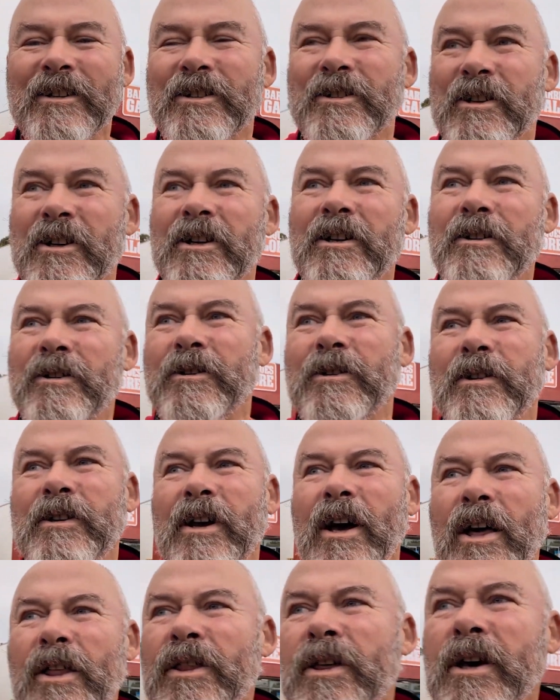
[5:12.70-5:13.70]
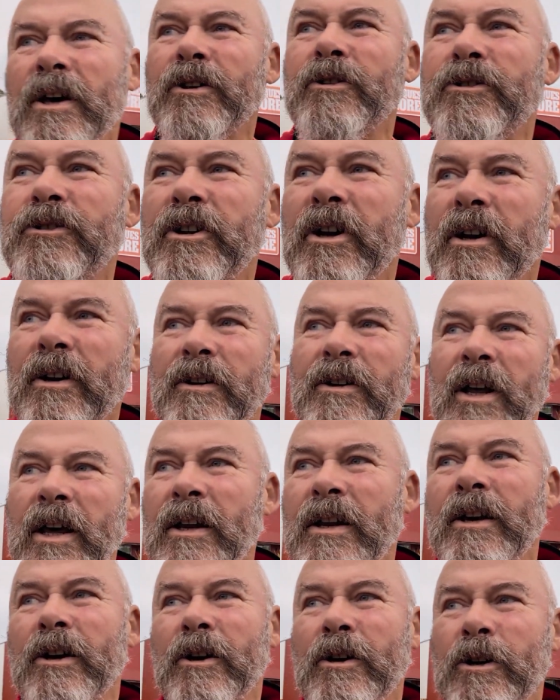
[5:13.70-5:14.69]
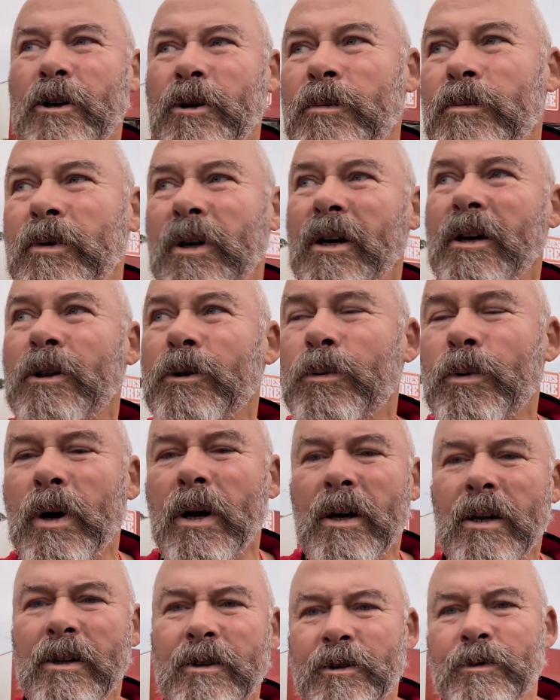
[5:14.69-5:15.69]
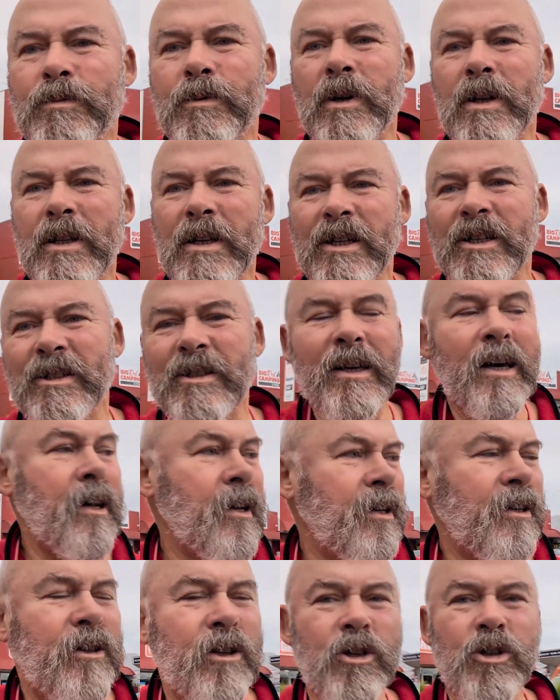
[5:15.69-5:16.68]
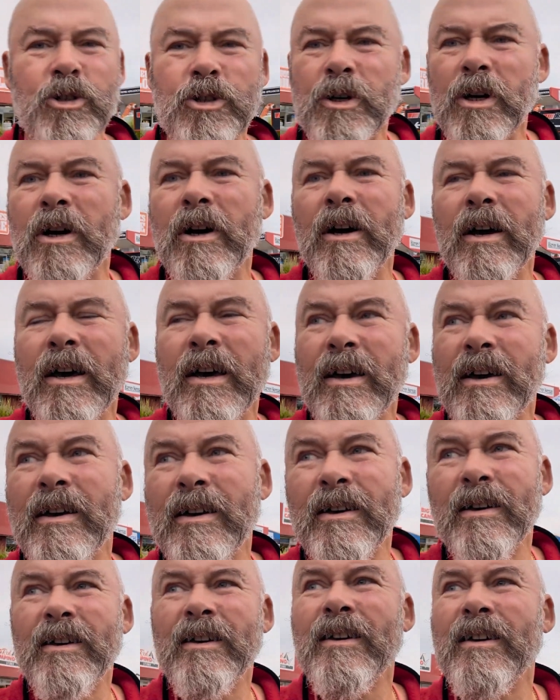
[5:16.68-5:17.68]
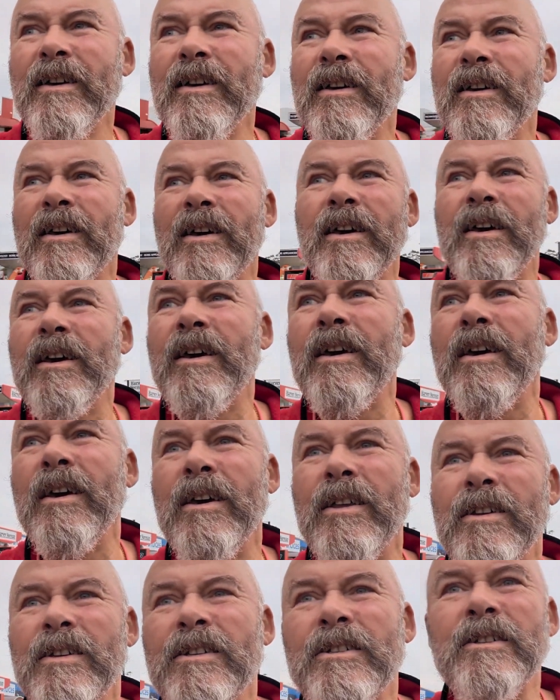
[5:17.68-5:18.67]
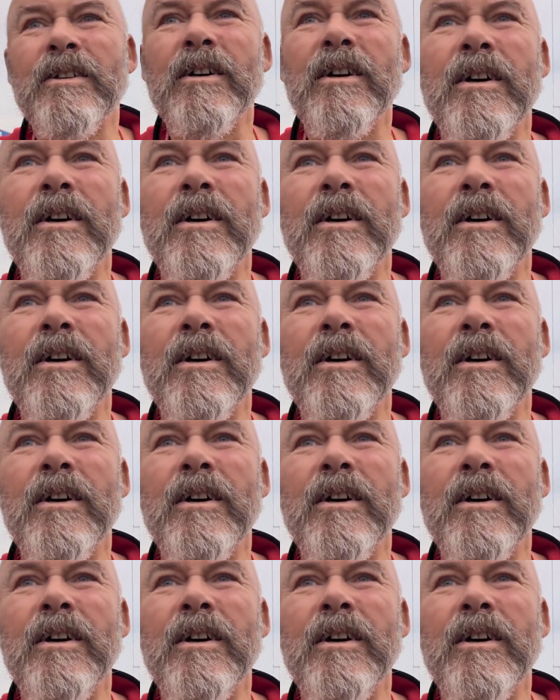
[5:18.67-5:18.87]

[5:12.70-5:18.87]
So I think I'll start heading home now. The rain is really starting to try and